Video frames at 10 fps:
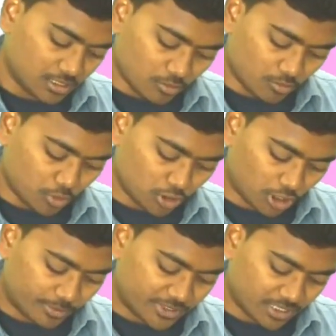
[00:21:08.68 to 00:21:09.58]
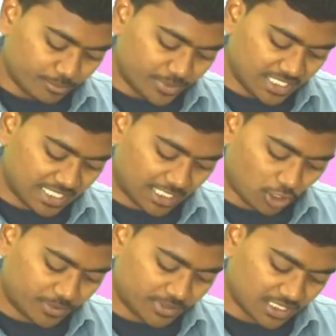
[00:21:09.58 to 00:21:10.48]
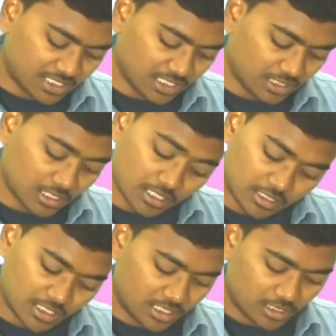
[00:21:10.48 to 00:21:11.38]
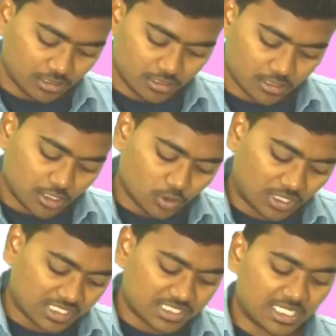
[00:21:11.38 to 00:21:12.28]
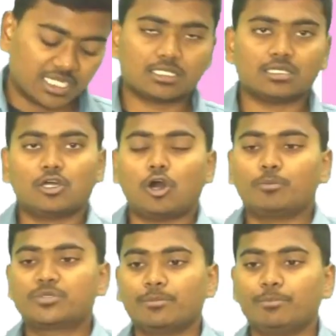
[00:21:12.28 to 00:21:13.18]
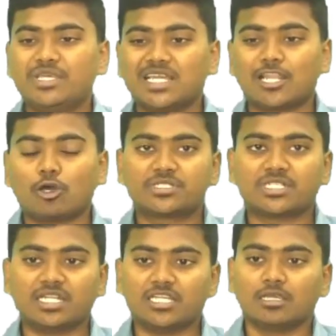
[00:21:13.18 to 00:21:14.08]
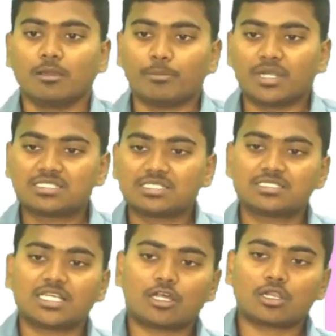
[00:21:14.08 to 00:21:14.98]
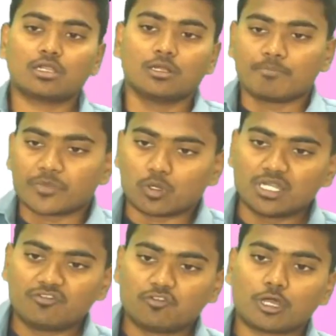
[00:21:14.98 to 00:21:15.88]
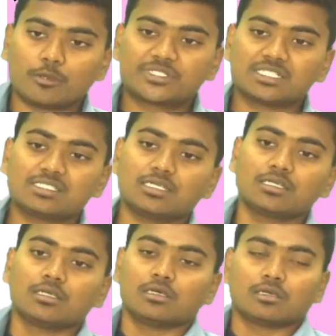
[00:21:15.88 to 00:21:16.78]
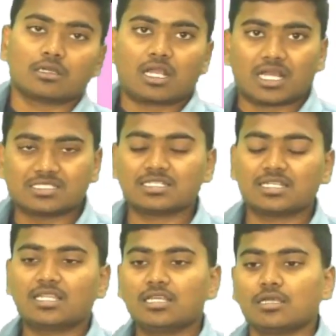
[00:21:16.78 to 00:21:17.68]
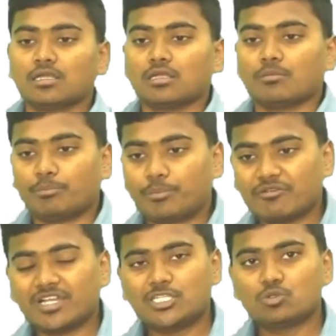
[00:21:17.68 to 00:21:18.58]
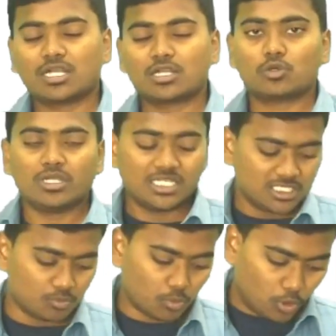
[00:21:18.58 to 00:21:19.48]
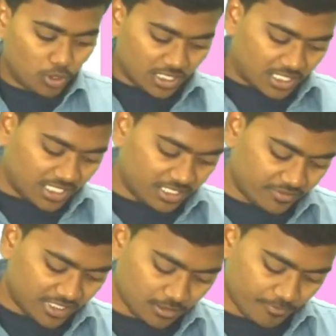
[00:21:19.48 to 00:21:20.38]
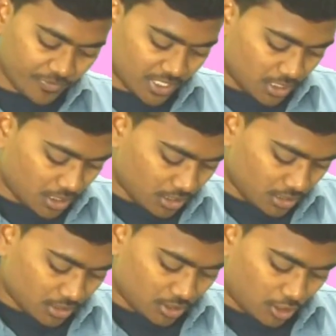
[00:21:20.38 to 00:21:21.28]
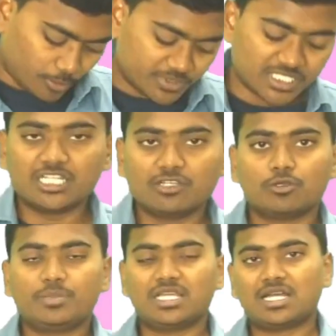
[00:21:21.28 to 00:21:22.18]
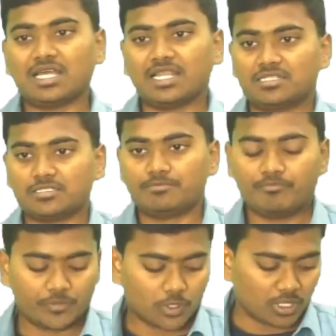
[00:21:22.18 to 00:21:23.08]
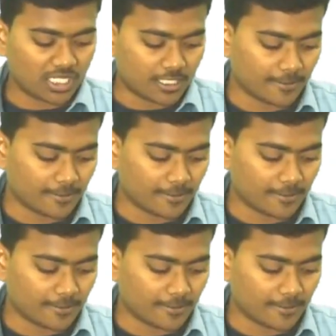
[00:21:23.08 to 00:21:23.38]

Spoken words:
both option B and option D, then you can select option B and option D. But since there are only 4 options, considering preventive control is more relevant, option D would be correct. Okay,